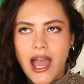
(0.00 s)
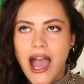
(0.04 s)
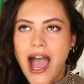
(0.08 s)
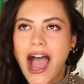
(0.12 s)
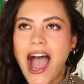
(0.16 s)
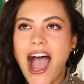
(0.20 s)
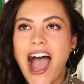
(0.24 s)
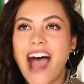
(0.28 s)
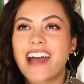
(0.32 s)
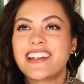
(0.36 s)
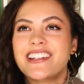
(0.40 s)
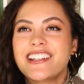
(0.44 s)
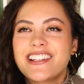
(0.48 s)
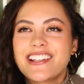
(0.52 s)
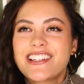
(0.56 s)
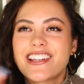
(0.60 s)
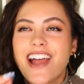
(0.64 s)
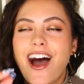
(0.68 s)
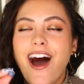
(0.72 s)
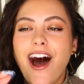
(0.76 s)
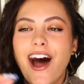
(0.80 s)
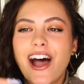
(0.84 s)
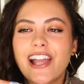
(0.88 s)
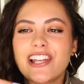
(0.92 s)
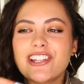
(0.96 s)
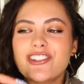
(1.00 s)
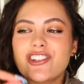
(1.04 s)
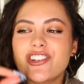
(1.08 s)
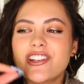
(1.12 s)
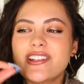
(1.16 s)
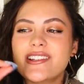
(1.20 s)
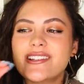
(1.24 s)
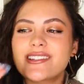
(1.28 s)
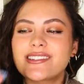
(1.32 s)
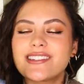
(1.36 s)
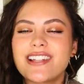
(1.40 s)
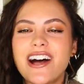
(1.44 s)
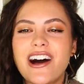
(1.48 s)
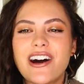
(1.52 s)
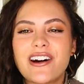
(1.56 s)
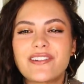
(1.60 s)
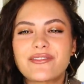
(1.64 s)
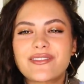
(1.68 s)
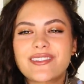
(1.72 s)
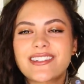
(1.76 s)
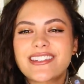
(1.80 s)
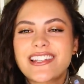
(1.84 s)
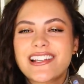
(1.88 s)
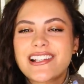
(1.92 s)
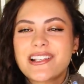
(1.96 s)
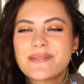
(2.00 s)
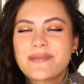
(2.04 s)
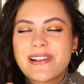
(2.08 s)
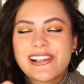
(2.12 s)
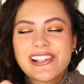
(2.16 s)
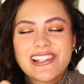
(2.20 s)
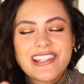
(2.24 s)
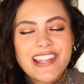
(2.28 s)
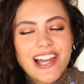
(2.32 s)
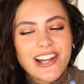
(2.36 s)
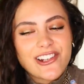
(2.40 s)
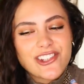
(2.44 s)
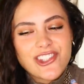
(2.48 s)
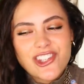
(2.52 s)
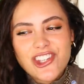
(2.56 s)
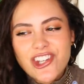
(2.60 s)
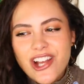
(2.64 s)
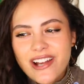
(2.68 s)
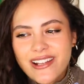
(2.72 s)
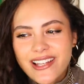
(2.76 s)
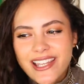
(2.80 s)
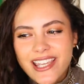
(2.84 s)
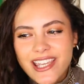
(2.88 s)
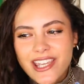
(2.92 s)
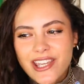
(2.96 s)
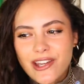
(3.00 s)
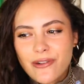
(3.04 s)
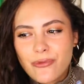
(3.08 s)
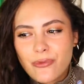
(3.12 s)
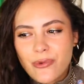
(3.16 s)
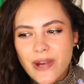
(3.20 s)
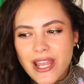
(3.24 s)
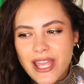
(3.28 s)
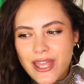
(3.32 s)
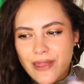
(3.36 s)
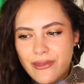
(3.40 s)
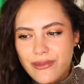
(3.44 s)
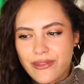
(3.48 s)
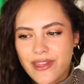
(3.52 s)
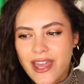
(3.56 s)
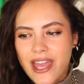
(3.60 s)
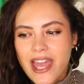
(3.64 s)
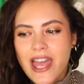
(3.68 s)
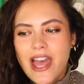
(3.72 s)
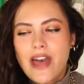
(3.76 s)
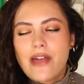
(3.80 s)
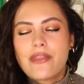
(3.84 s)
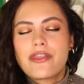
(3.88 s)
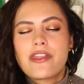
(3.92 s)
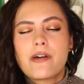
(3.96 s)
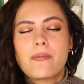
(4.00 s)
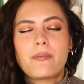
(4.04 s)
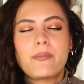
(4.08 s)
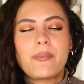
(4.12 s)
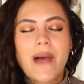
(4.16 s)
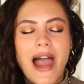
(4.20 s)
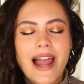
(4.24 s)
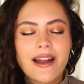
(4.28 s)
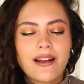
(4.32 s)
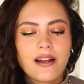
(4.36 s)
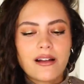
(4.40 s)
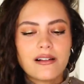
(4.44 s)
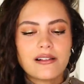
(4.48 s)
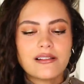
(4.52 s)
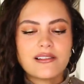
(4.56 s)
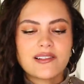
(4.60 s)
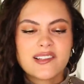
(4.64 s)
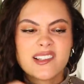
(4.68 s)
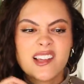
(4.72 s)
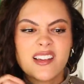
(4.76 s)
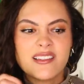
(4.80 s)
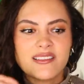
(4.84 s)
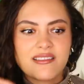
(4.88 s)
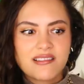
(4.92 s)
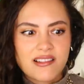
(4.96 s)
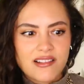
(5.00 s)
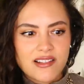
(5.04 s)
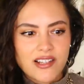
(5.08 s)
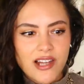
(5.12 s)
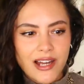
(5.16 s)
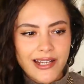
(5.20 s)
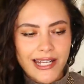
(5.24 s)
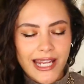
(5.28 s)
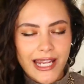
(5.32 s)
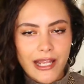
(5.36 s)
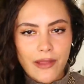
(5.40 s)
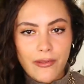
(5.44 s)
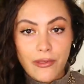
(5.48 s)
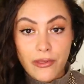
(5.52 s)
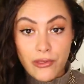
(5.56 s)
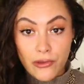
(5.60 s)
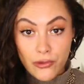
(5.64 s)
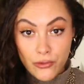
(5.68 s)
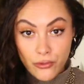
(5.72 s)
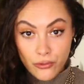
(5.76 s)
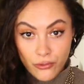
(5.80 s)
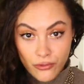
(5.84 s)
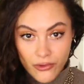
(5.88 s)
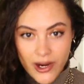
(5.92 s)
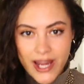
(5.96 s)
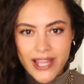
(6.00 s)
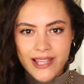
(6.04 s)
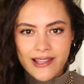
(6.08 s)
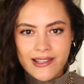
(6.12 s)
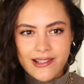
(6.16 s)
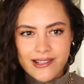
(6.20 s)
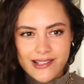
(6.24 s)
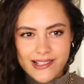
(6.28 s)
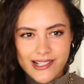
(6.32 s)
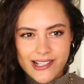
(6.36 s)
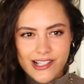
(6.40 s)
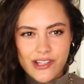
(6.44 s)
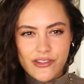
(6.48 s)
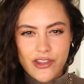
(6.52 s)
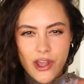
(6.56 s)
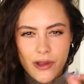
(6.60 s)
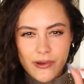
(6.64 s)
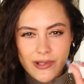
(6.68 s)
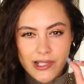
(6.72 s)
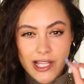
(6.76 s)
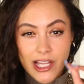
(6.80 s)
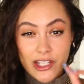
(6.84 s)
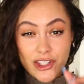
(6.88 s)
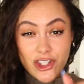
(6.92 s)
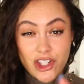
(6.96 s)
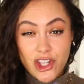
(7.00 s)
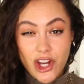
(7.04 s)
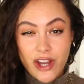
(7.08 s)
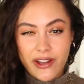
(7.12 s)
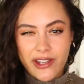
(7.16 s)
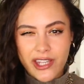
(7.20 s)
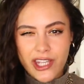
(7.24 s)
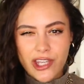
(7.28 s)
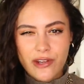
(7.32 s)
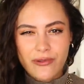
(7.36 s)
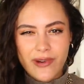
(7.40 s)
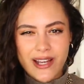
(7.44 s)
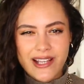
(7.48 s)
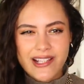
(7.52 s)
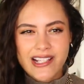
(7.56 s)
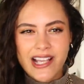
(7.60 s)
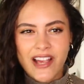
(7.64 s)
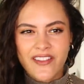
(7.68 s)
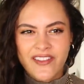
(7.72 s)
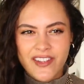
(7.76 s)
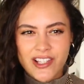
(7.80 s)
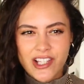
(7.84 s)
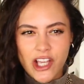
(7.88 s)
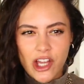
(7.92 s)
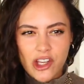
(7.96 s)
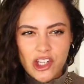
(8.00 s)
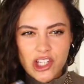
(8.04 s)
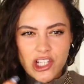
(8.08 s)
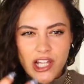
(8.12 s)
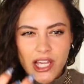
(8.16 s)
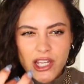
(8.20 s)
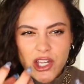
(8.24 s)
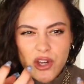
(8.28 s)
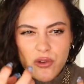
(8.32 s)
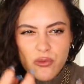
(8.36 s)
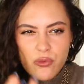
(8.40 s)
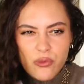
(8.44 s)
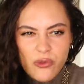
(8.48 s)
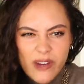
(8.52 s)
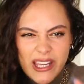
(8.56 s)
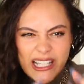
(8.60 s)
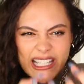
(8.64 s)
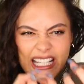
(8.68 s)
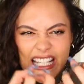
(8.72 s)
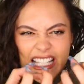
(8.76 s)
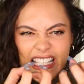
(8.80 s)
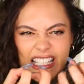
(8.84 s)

And I just love, especially that chunkier width. The bangles are stunning. The rings, those like chunky rings, have such like a really